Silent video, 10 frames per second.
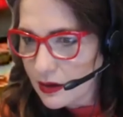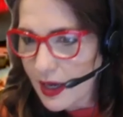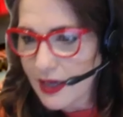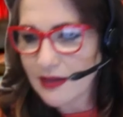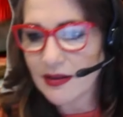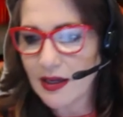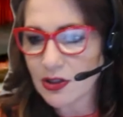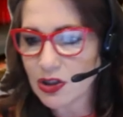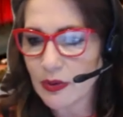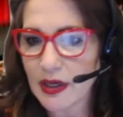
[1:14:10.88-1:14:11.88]
Anything
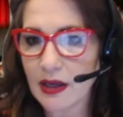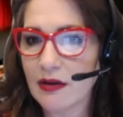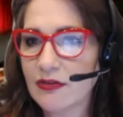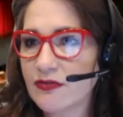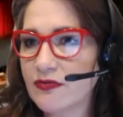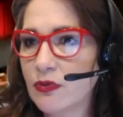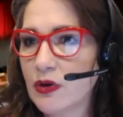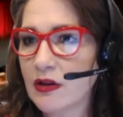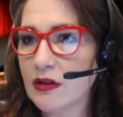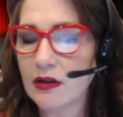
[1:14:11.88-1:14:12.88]
else you want
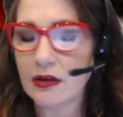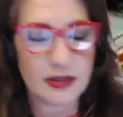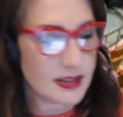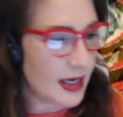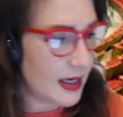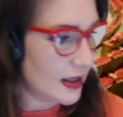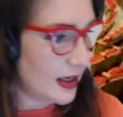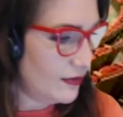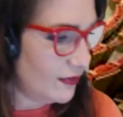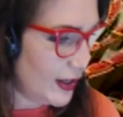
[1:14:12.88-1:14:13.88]
to say?
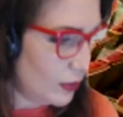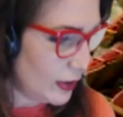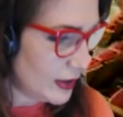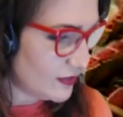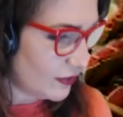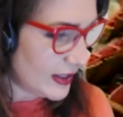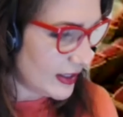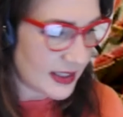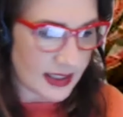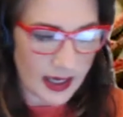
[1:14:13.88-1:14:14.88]
Any final words for
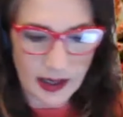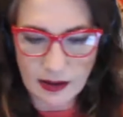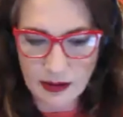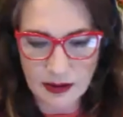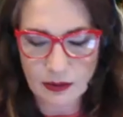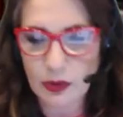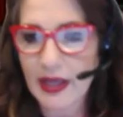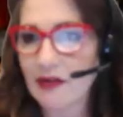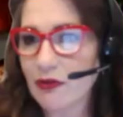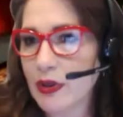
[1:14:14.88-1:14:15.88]
us today? We'll
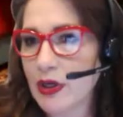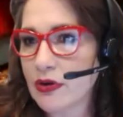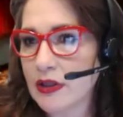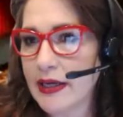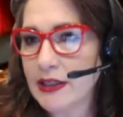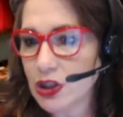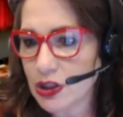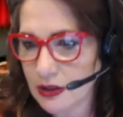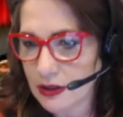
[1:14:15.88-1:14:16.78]
let everyone go to lunch.